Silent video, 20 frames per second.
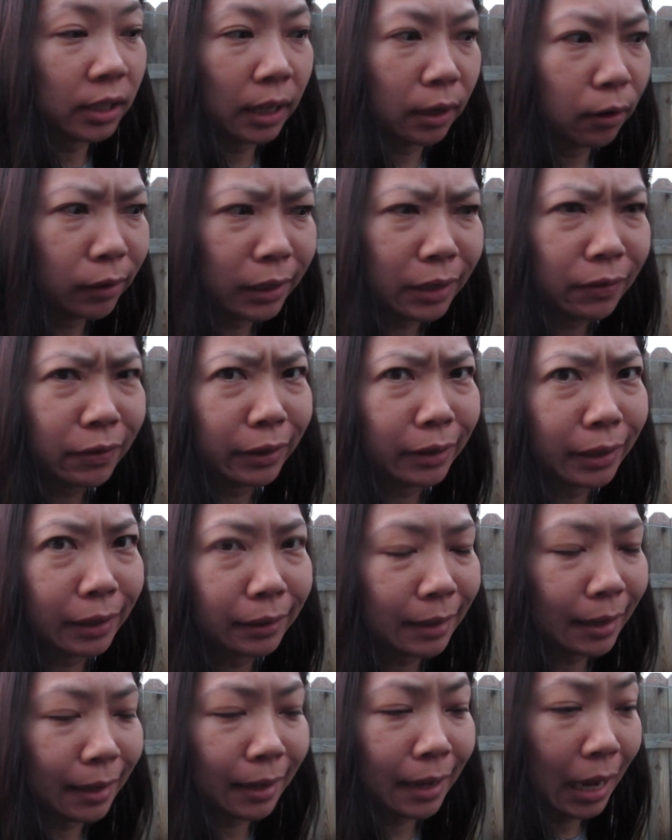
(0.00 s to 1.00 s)
I don't even
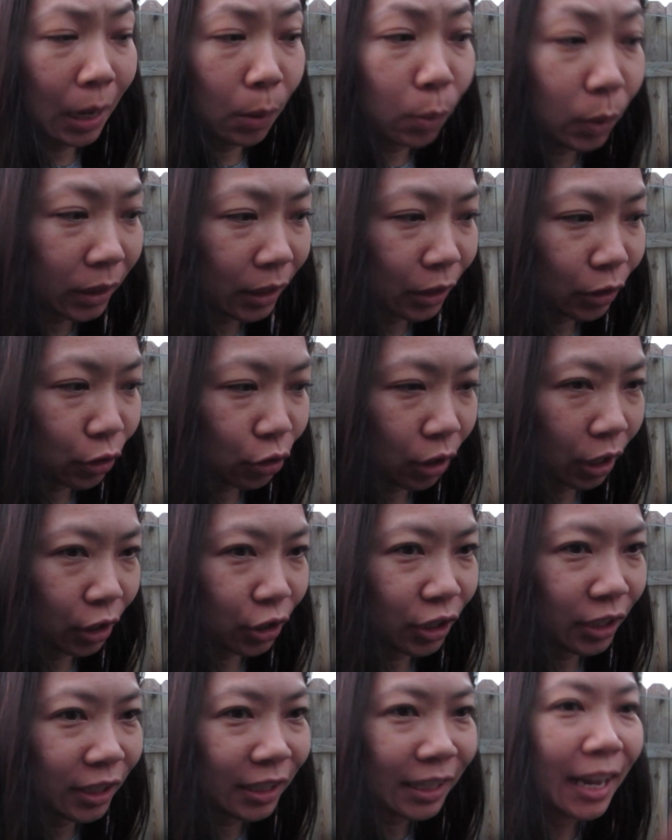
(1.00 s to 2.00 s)
think they came with
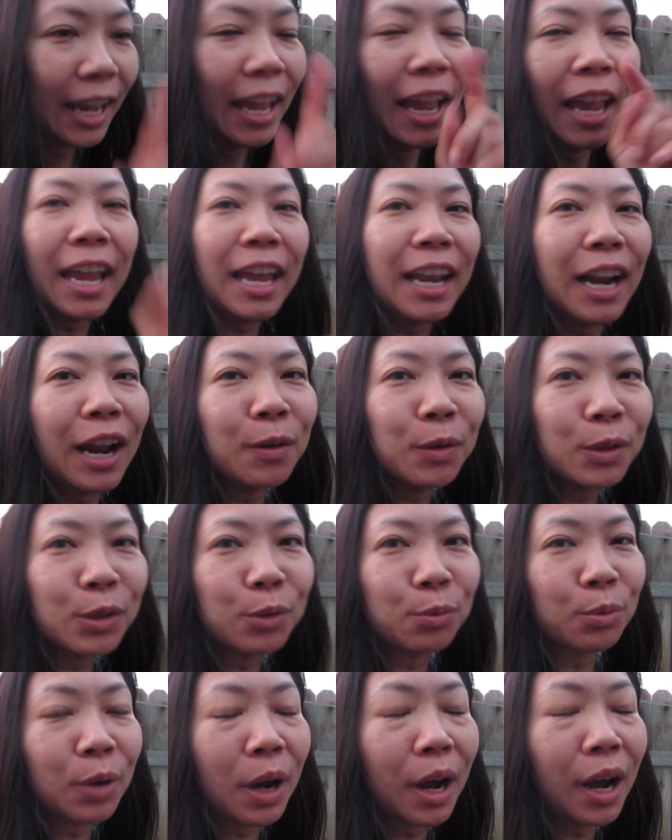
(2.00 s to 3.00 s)
instructions. And I was
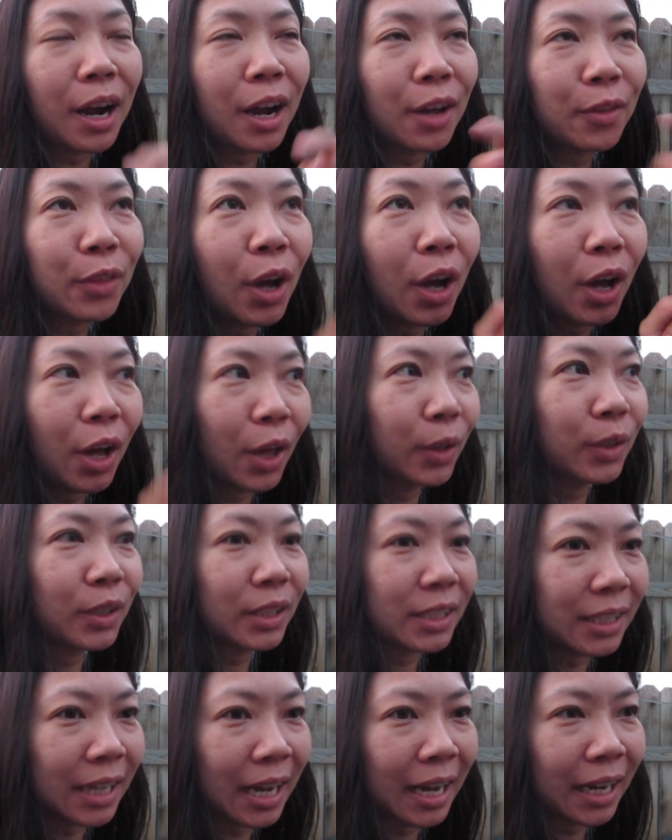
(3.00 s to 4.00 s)
on the other
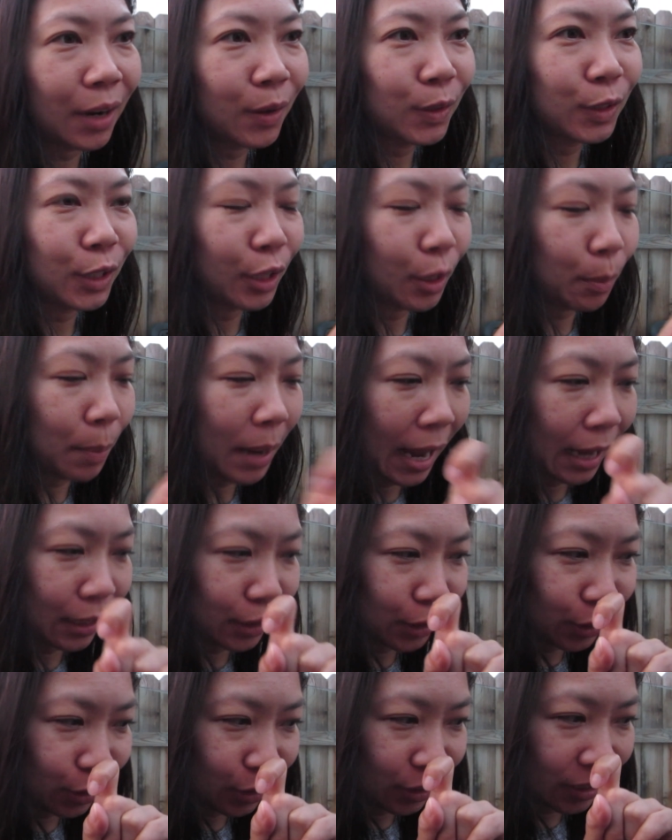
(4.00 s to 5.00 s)
side. I was on the
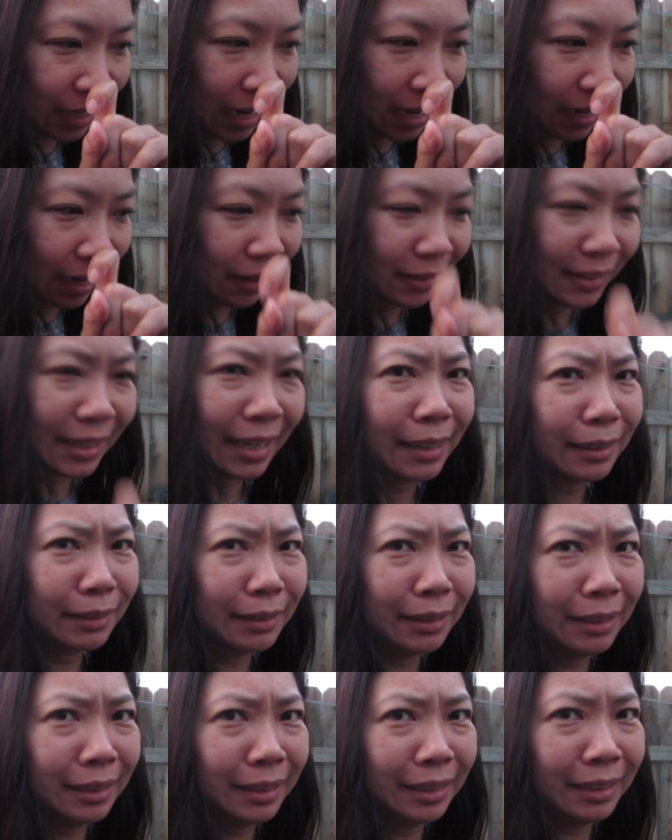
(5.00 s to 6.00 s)
passenger side and I was like,
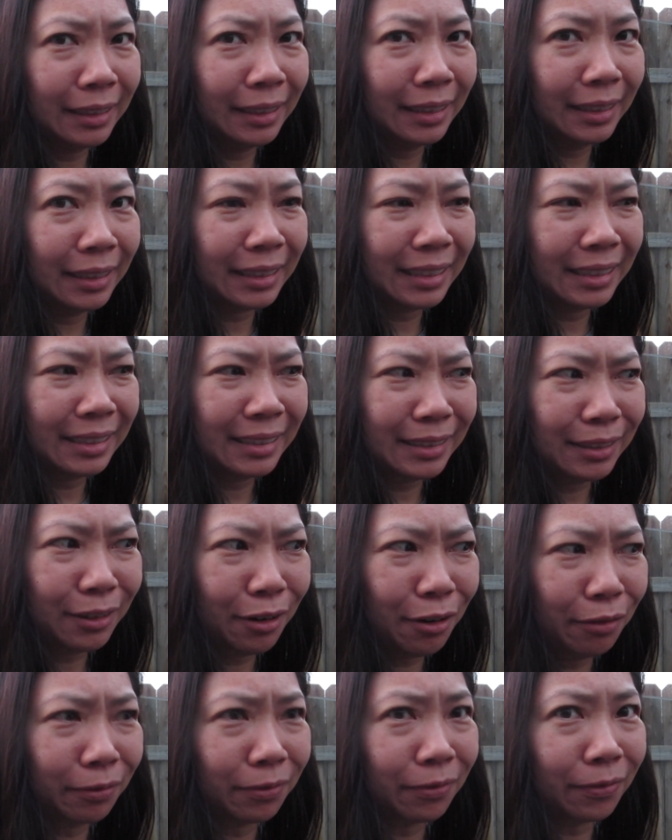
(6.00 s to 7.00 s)
uh, this
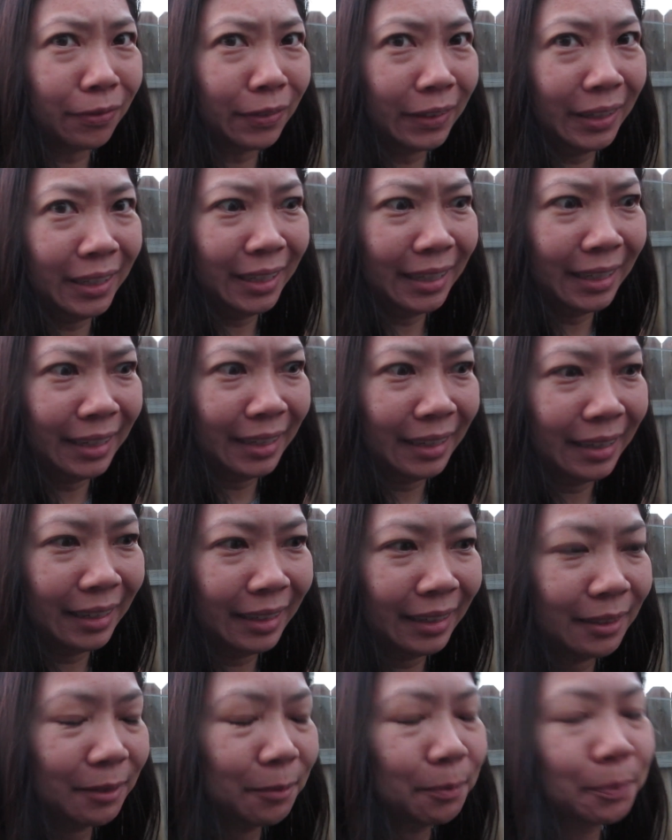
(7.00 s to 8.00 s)
don't
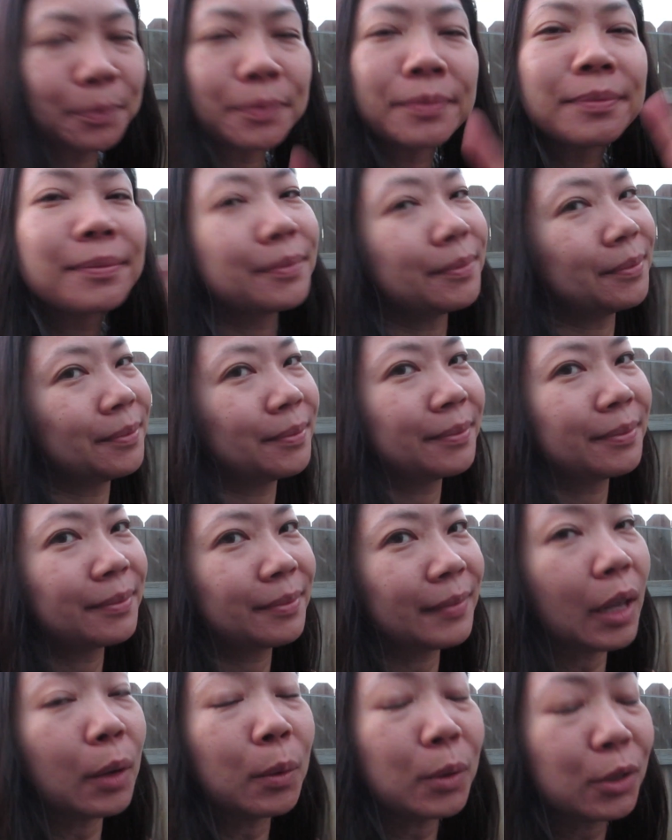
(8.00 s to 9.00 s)
fit.
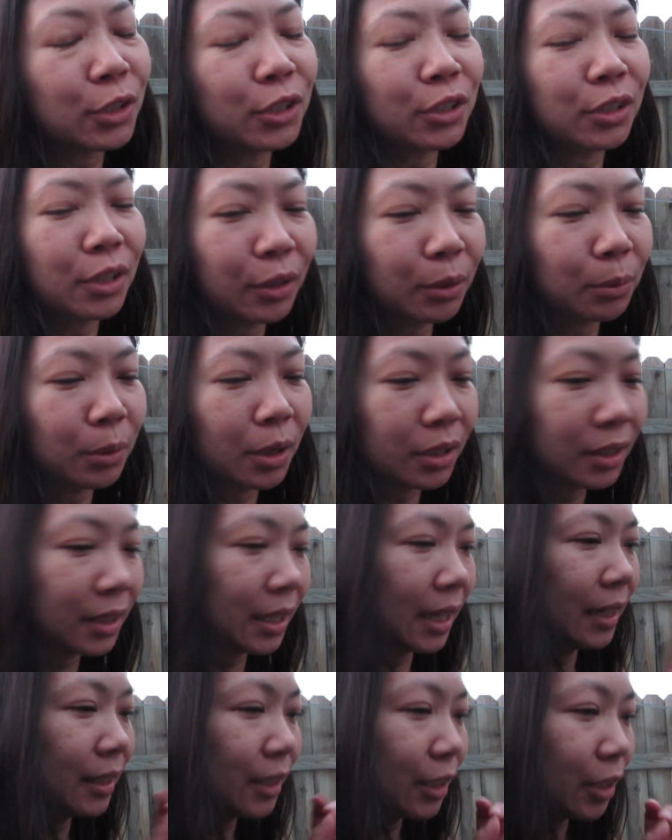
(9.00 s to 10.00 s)
It was just on the wrong
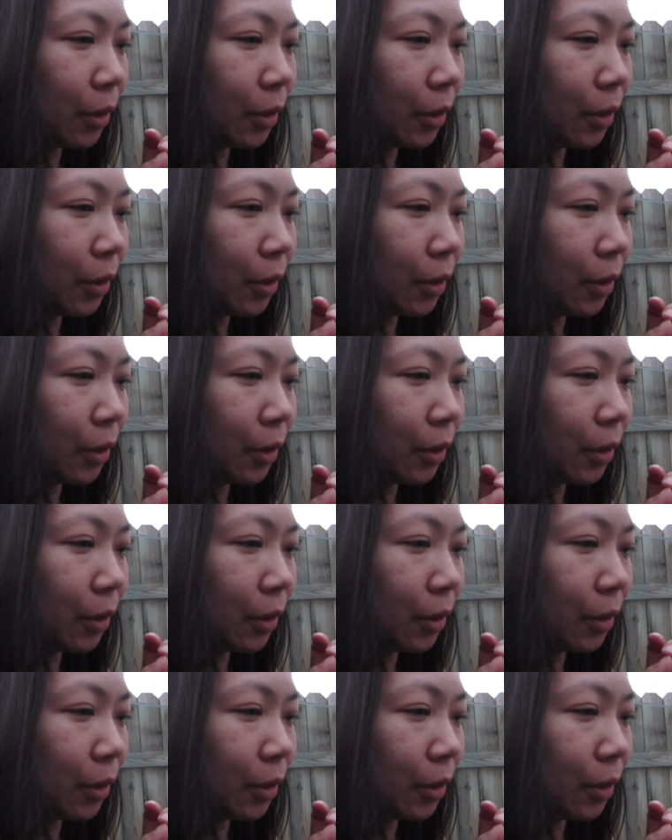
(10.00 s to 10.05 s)
side.